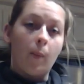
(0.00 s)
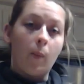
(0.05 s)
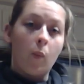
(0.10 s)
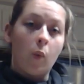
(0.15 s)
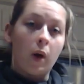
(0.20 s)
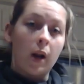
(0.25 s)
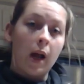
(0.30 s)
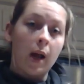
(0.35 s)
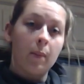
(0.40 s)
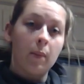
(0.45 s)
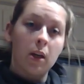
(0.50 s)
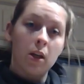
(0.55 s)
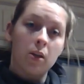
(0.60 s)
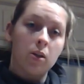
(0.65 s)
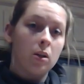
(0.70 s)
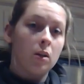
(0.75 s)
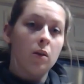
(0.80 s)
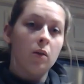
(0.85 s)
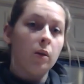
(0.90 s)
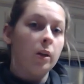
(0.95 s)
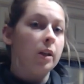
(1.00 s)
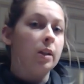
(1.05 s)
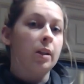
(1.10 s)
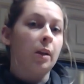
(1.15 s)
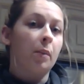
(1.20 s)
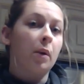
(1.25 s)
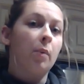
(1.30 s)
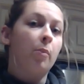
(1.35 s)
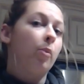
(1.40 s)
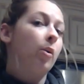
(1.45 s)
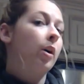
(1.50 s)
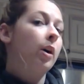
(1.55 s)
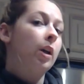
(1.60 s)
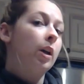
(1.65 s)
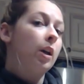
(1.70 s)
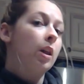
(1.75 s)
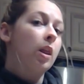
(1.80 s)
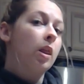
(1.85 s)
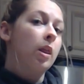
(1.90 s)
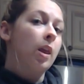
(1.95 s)
What I'm going to do is I'm going to put
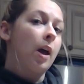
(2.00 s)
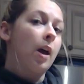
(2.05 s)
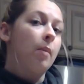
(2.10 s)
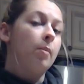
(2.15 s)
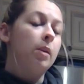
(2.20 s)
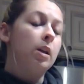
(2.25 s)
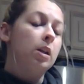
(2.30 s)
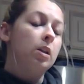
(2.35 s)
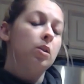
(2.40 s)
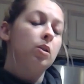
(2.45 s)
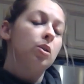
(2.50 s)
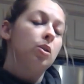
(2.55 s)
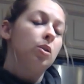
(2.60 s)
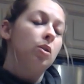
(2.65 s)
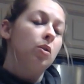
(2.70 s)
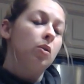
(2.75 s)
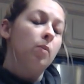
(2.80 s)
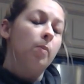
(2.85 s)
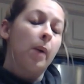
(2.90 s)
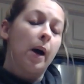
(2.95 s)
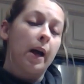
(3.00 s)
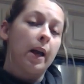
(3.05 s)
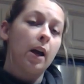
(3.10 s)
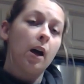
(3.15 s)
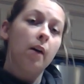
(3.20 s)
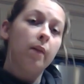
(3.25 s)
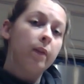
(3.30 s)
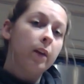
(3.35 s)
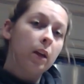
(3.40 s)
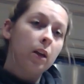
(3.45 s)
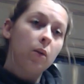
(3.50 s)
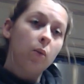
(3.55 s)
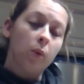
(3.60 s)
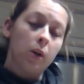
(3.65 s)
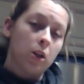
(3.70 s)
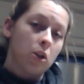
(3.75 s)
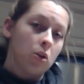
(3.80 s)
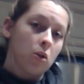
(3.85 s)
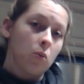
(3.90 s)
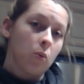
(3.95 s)
them into my oven,
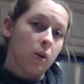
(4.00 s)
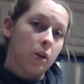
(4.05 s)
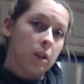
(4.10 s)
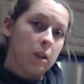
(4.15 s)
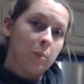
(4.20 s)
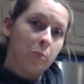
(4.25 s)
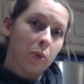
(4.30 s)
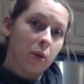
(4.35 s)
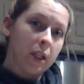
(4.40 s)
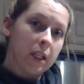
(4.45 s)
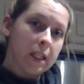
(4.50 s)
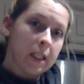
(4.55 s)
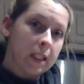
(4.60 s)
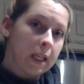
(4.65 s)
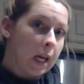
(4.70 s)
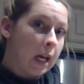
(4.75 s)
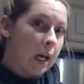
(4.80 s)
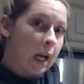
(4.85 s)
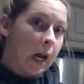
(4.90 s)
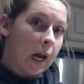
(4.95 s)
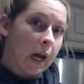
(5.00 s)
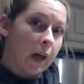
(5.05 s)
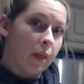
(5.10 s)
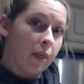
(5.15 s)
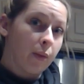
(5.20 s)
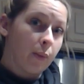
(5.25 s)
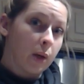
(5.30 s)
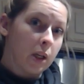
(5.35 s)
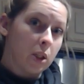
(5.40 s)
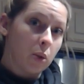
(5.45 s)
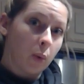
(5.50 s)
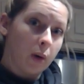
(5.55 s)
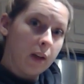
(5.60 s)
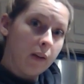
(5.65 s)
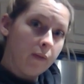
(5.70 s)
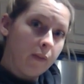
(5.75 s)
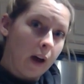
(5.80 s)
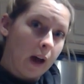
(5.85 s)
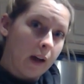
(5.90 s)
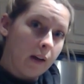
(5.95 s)
which was preset at
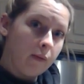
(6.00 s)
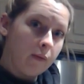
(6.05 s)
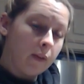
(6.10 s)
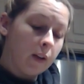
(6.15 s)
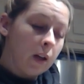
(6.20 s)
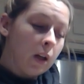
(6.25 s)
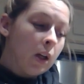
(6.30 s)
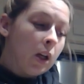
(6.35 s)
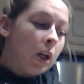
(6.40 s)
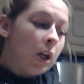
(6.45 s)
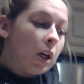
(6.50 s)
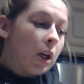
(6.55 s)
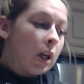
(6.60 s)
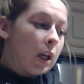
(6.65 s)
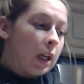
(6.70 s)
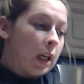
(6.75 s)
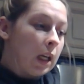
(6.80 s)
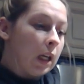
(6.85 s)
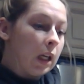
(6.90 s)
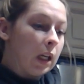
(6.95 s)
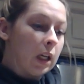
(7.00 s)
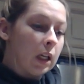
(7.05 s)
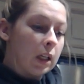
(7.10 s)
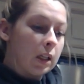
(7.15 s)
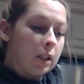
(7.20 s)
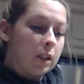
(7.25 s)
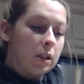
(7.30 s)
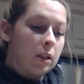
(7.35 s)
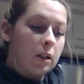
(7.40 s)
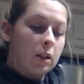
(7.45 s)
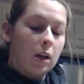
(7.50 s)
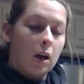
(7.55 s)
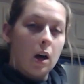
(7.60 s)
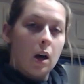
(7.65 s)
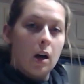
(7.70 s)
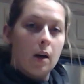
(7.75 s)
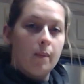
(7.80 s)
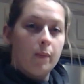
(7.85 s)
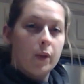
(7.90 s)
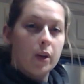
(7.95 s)
325. And
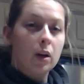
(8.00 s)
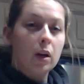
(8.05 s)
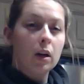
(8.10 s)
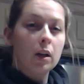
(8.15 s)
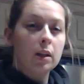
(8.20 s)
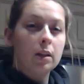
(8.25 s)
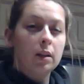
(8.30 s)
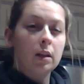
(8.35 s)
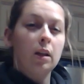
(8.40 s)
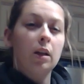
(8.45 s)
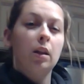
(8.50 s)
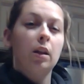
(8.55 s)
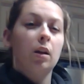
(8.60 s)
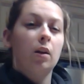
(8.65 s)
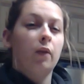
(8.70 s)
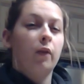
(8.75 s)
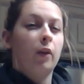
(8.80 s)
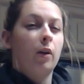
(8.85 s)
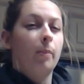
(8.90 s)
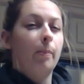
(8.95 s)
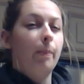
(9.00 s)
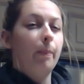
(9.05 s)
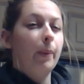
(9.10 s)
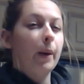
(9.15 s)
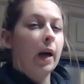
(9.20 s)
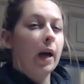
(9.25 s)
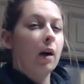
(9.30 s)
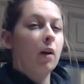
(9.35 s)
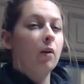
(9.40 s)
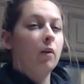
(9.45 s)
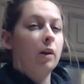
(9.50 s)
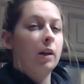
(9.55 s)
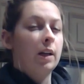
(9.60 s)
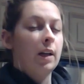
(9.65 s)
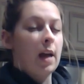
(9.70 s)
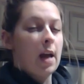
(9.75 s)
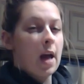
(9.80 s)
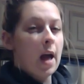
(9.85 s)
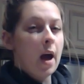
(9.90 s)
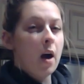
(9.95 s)
they're going to sit in there for about an
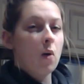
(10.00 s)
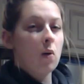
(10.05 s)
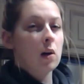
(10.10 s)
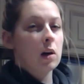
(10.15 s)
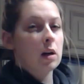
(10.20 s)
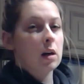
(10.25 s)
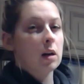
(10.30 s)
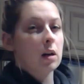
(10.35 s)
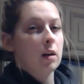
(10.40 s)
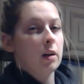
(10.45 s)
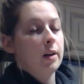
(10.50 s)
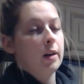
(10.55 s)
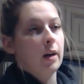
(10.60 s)
hour.